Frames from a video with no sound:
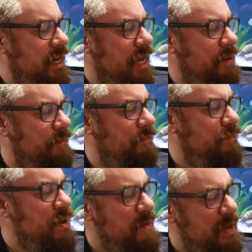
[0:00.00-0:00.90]
Um,
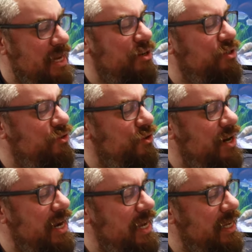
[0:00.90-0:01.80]
maybe I could
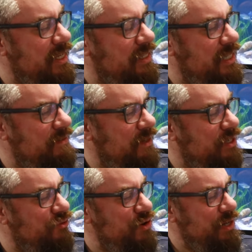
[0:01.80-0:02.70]
try and see if I
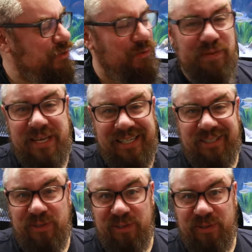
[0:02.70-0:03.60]
could retrofit a
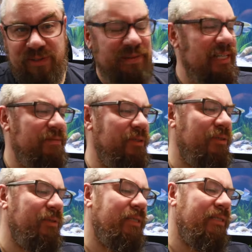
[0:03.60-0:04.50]
solenoid valve
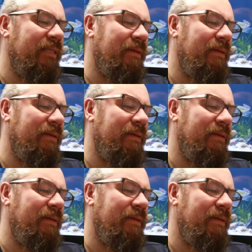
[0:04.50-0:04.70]
onto it.